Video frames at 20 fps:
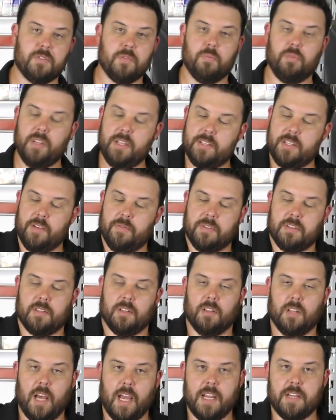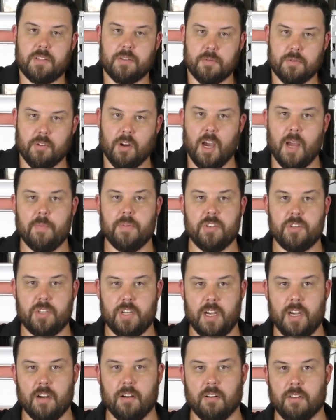so please give us a like, subscribe, and
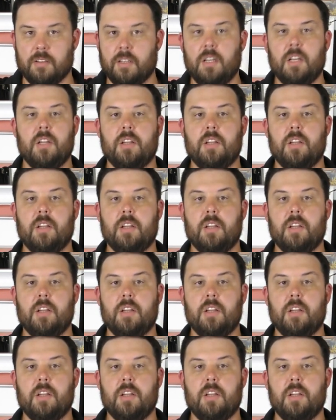share on